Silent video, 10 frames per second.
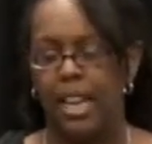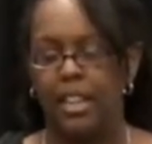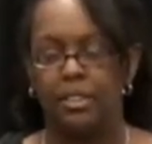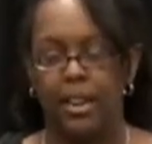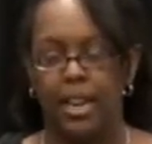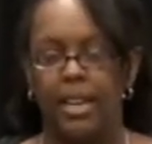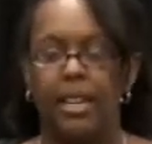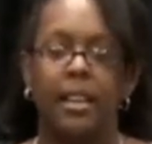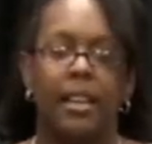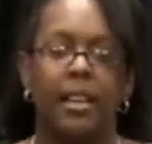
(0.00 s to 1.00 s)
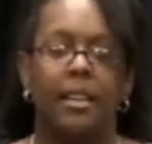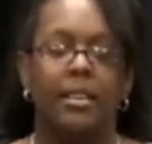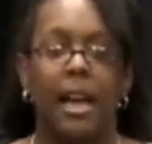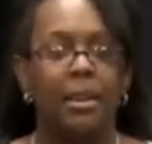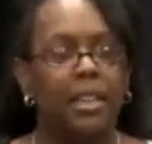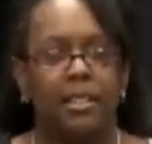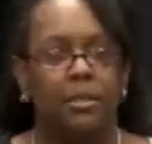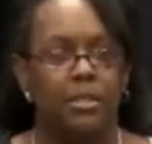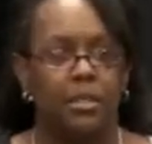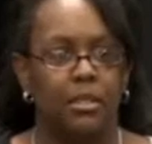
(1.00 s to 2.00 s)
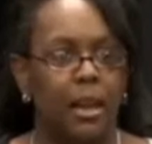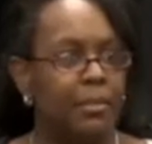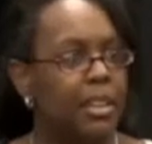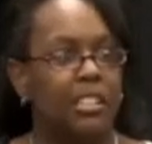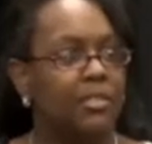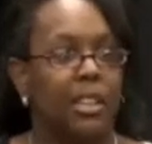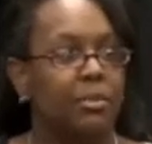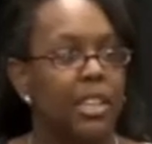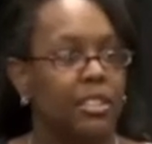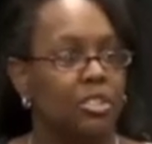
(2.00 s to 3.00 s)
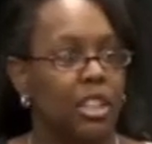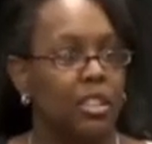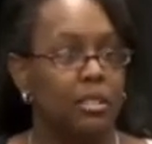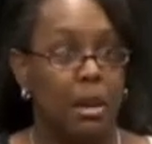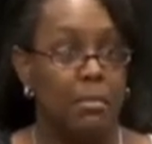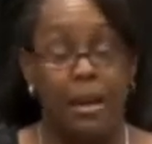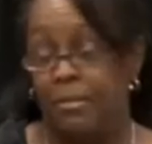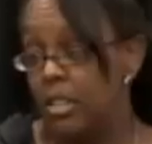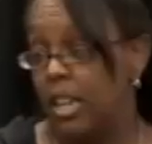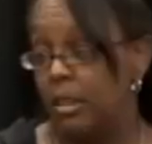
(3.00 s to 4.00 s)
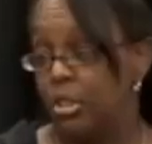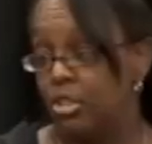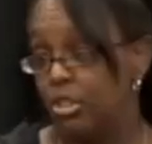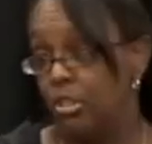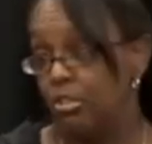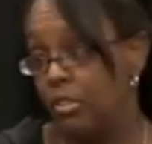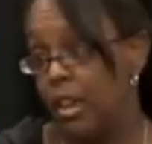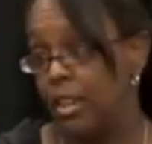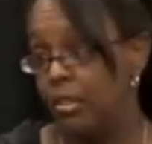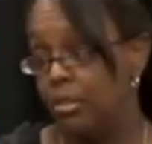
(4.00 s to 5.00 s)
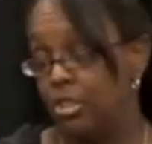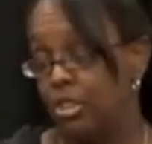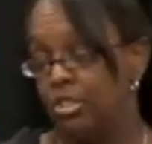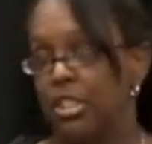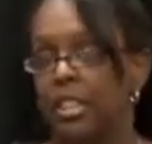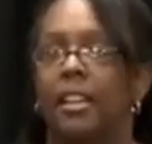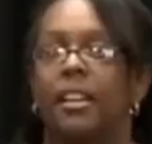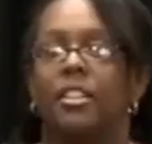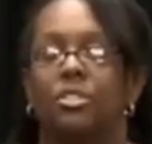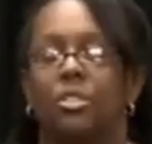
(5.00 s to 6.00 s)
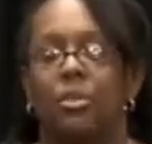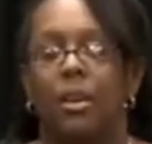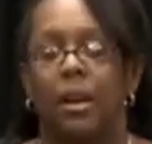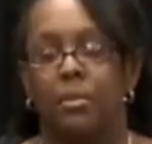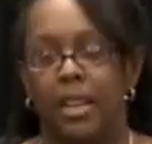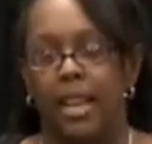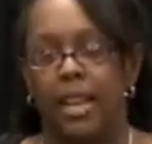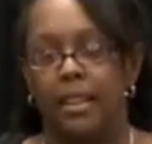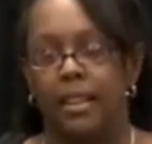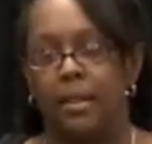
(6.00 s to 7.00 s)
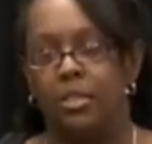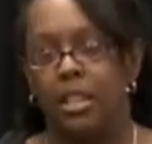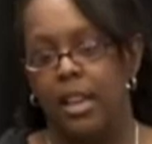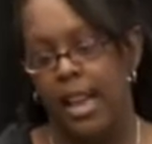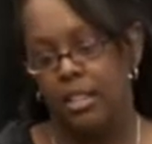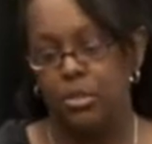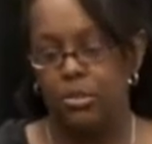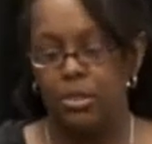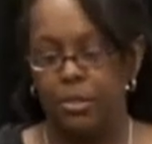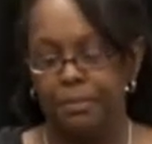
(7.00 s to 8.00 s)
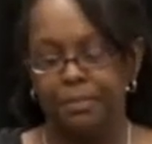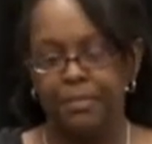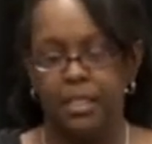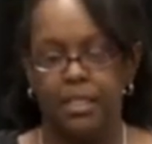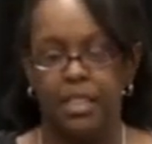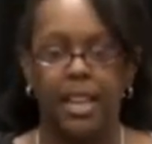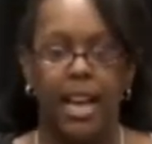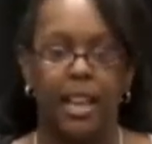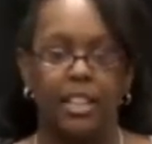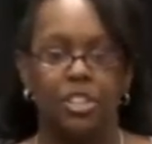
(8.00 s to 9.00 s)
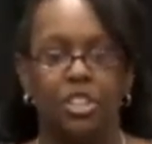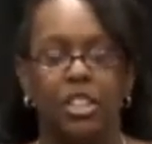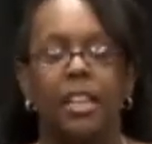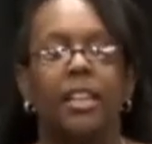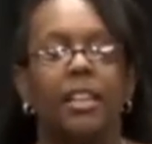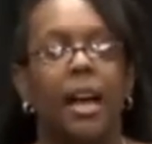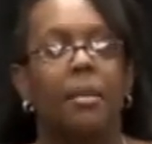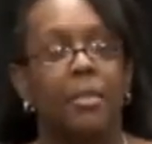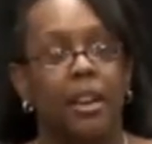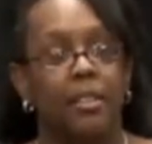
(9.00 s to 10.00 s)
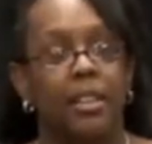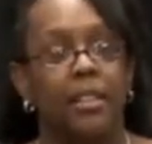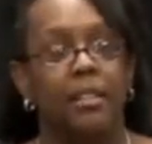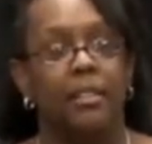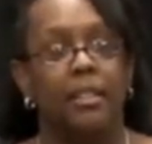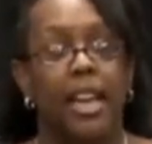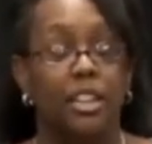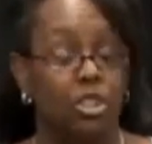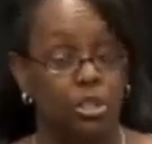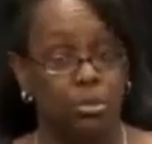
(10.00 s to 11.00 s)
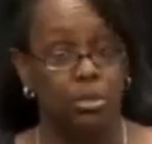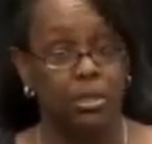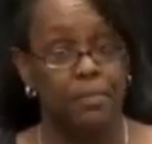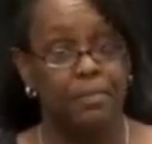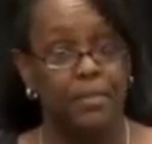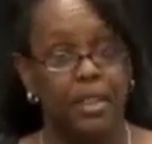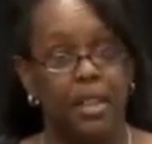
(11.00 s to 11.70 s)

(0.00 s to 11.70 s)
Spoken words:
8th grade. Not because of any reason, just my mom didn't take me to church, so I didn't go to church. So I went ahead and did high school, did college, got married, had children.